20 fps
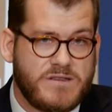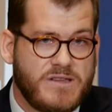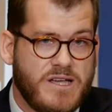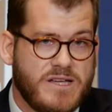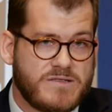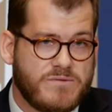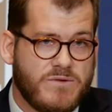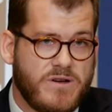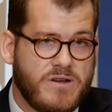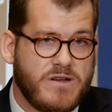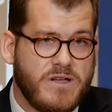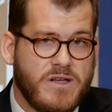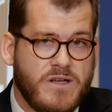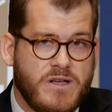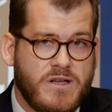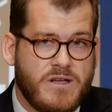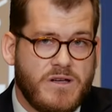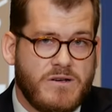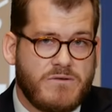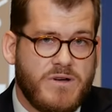and that's what
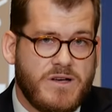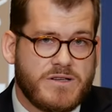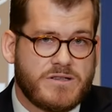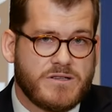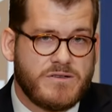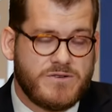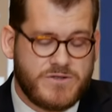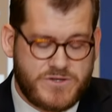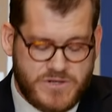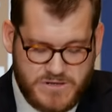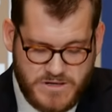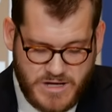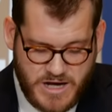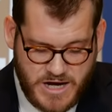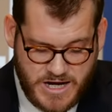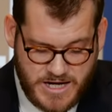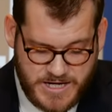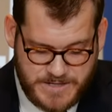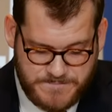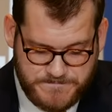Resolution
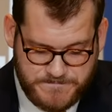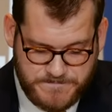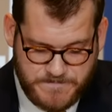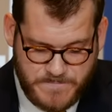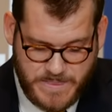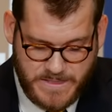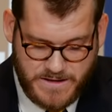nine